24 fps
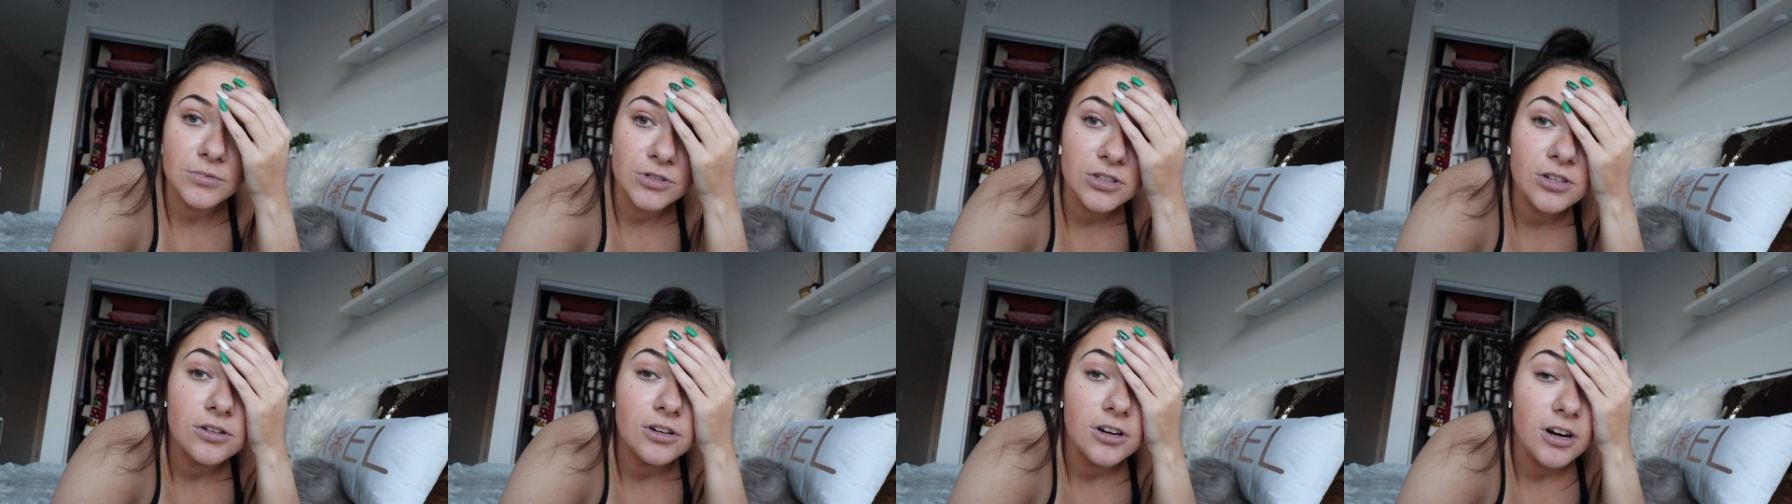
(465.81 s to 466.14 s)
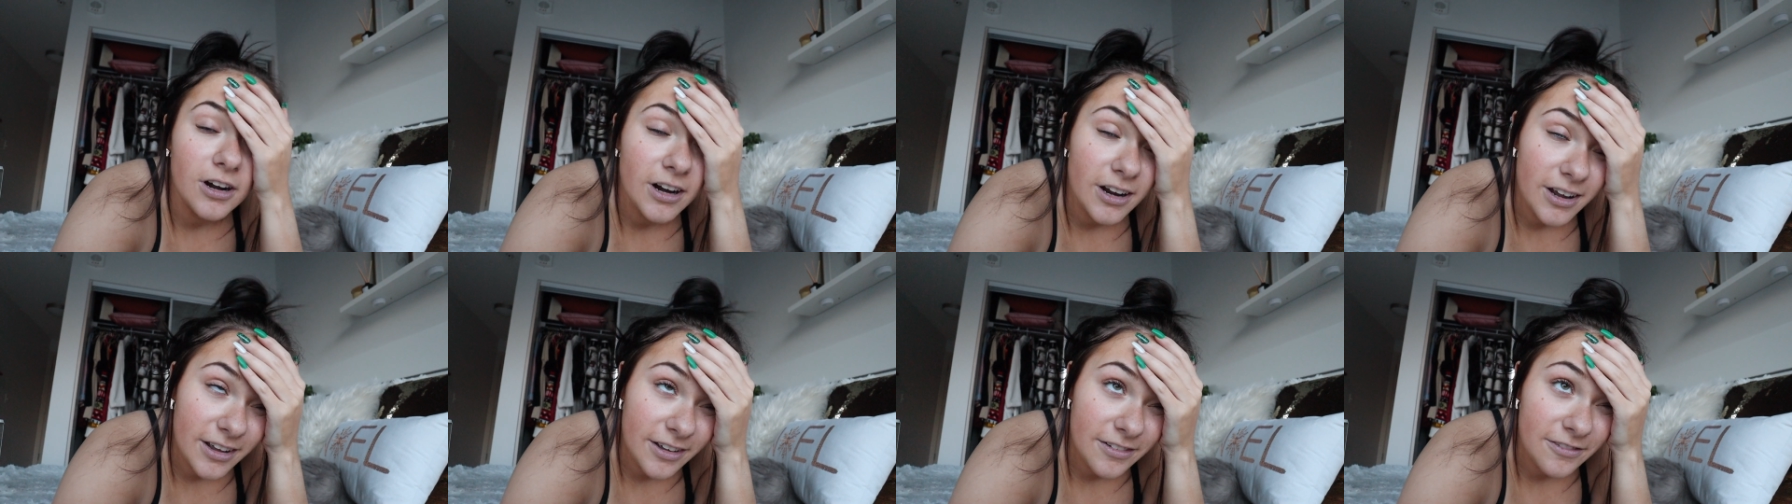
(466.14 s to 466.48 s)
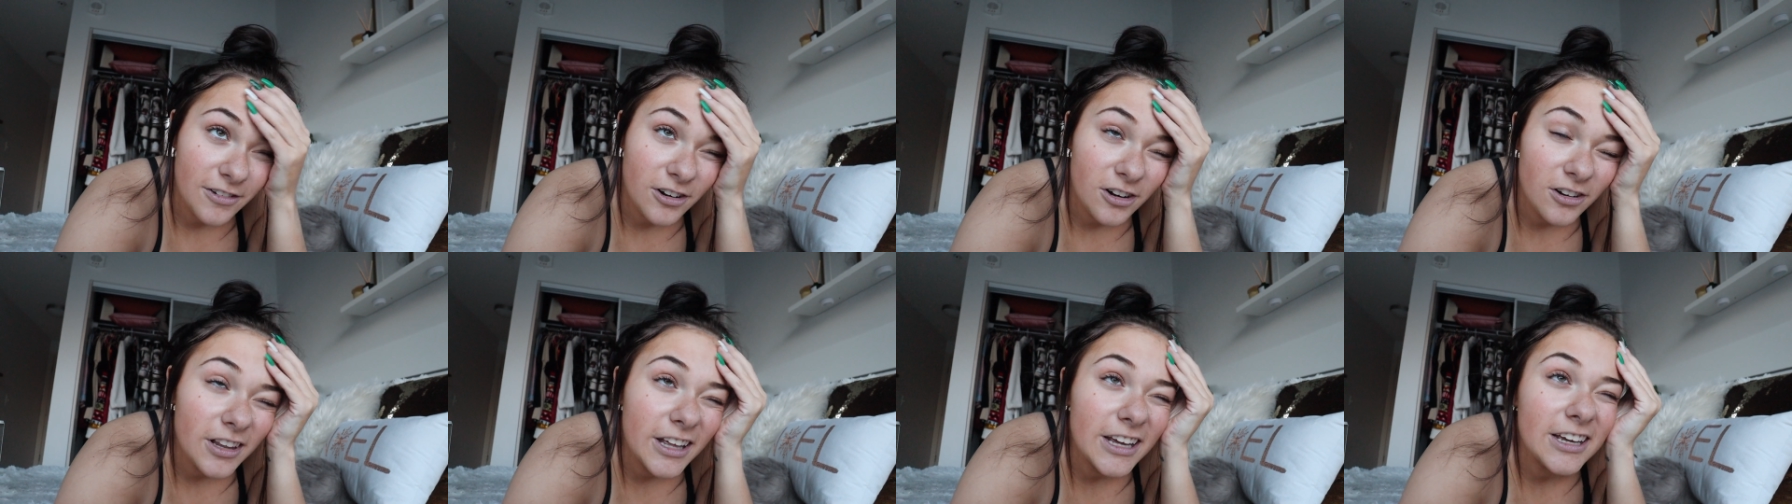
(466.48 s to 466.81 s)
So you're
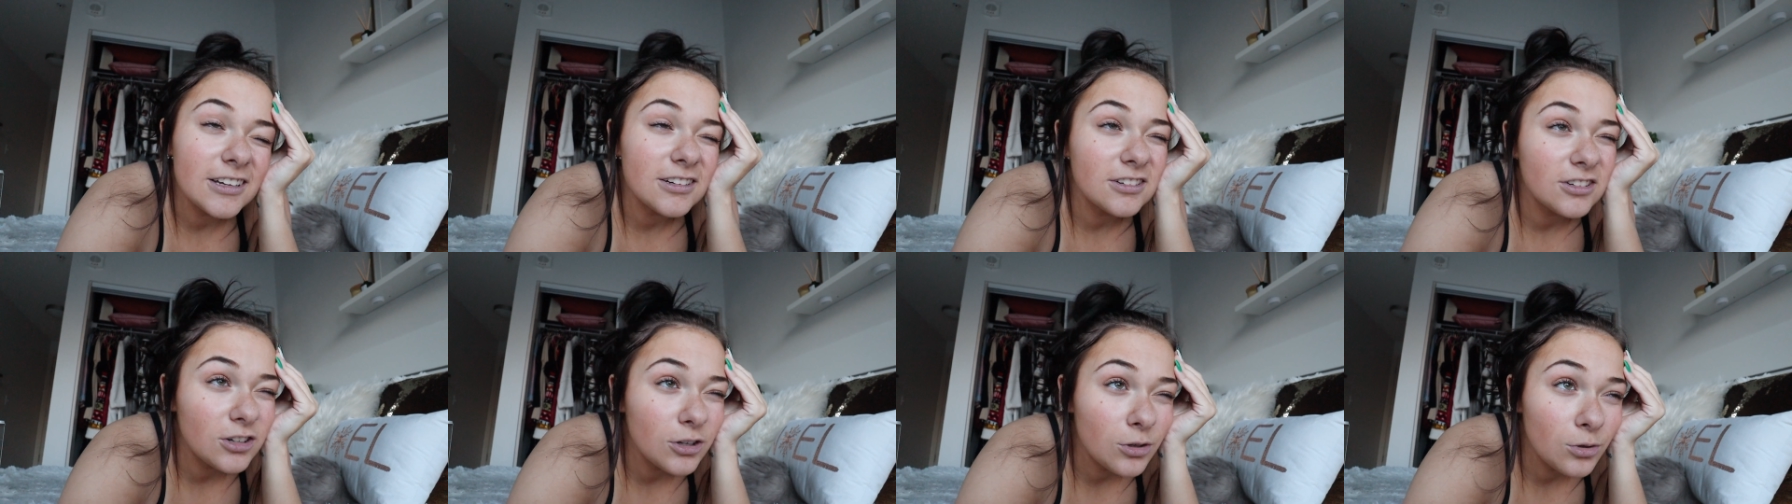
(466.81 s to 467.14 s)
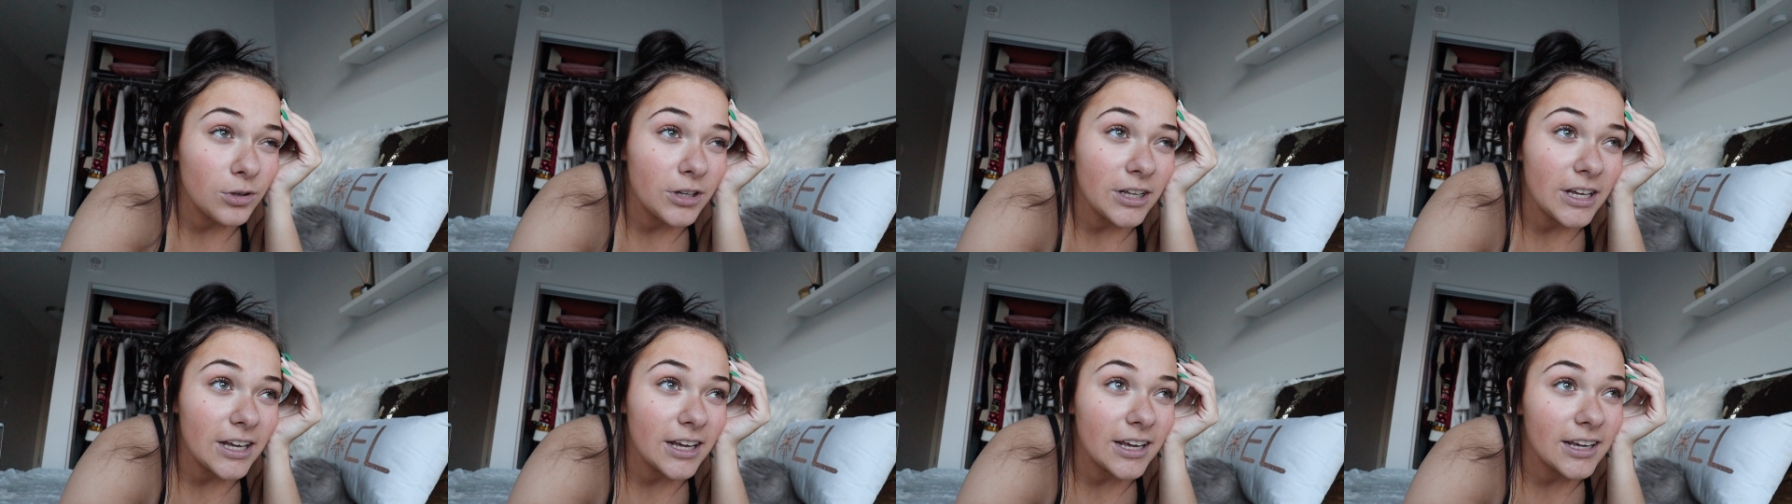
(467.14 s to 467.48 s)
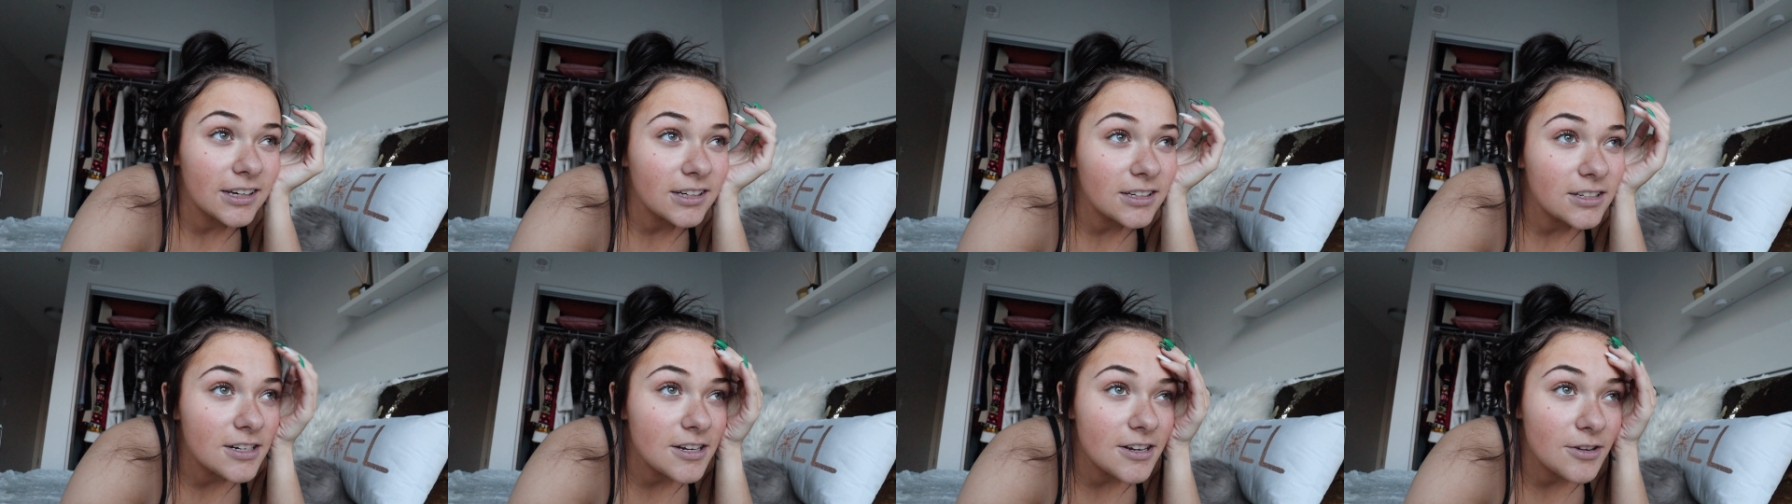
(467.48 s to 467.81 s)
if you're like newly
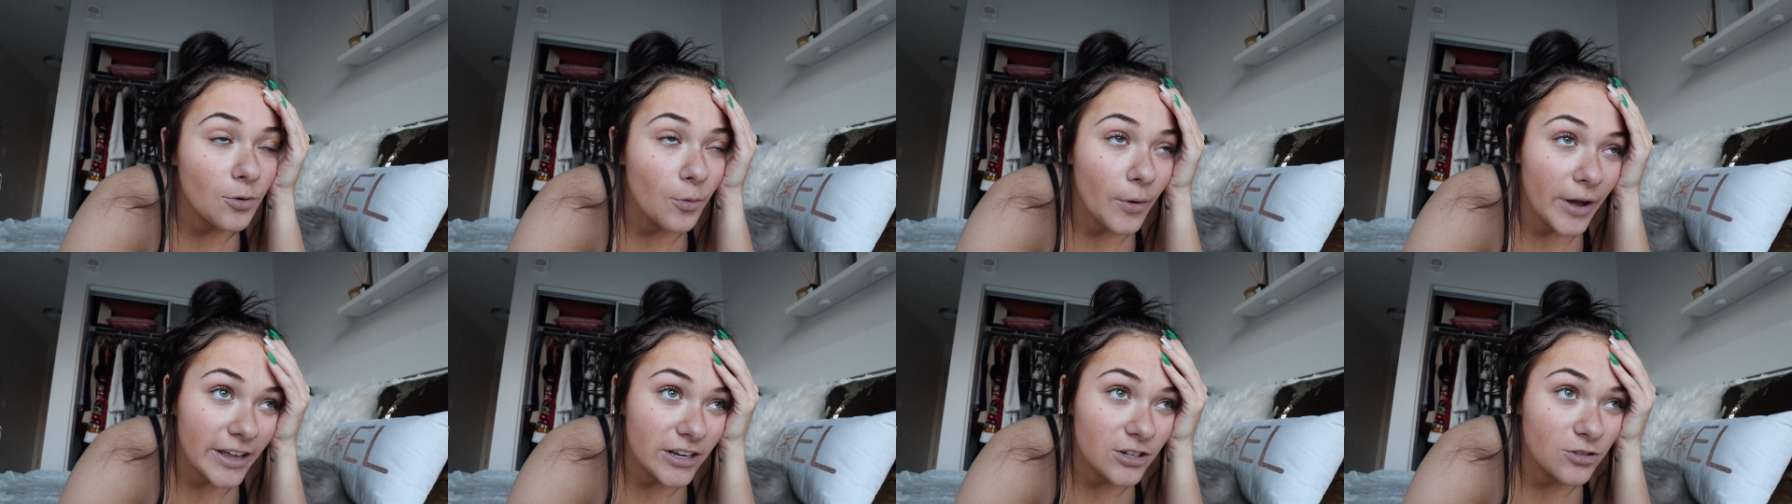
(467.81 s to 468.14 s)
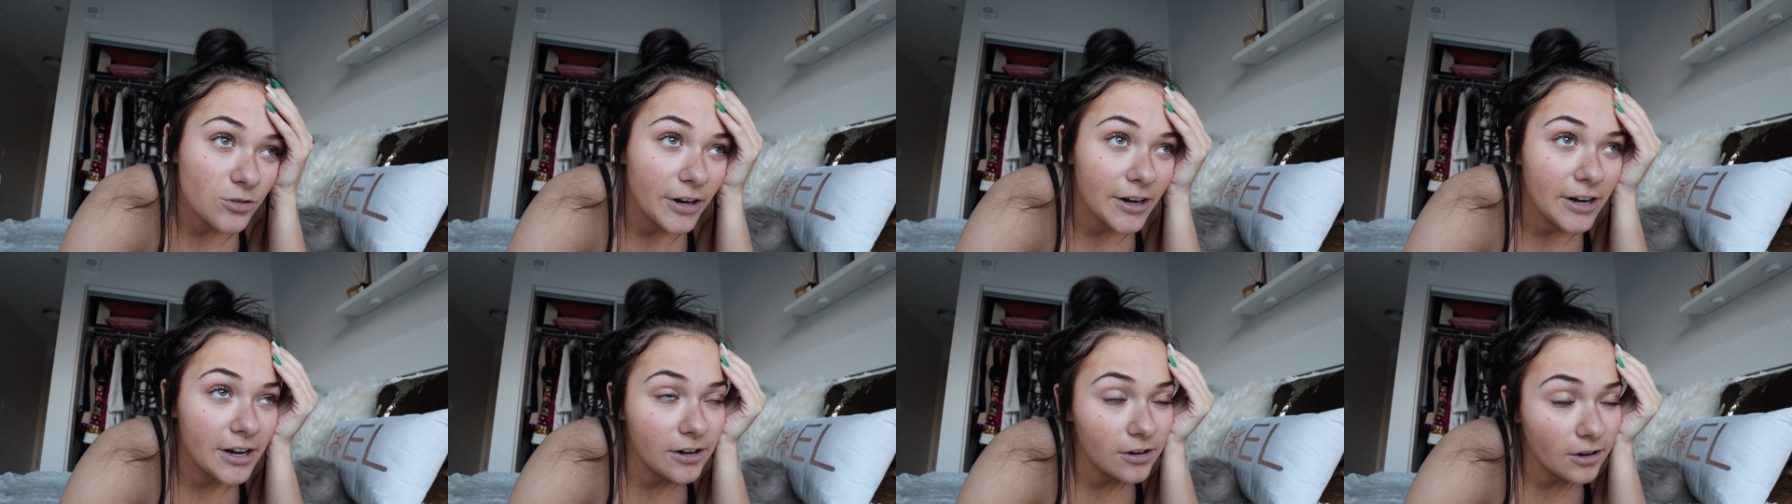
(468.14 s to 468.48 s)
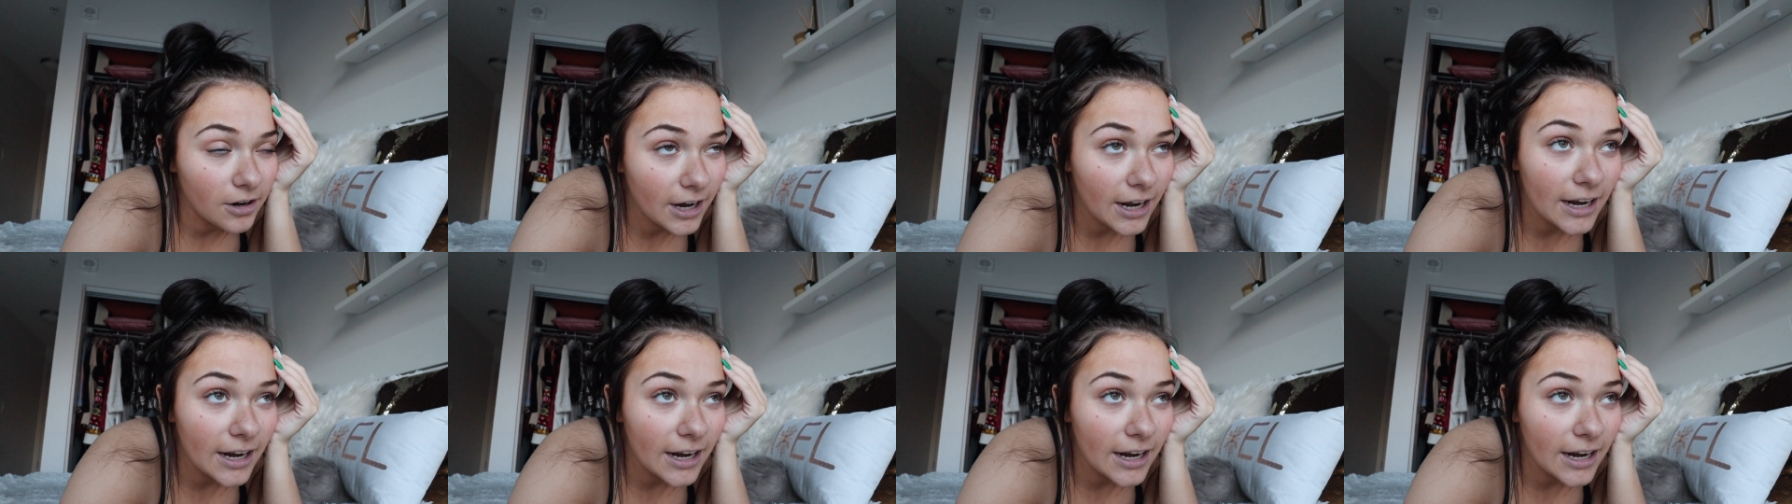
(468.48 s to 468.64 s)
into weight training or